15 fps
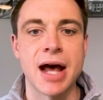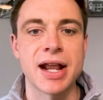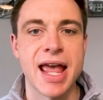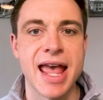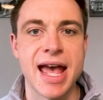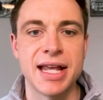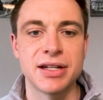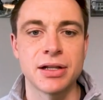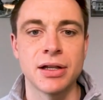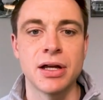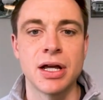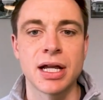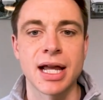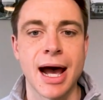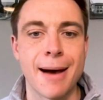to handle
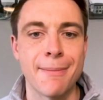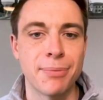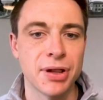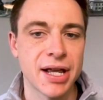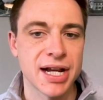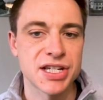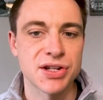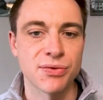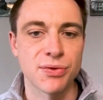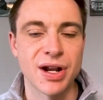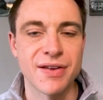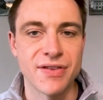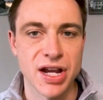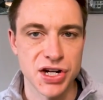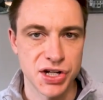complex
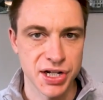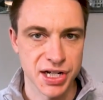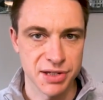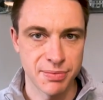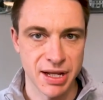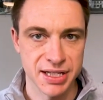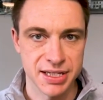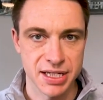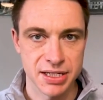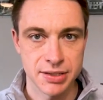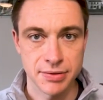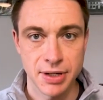renovation expenses.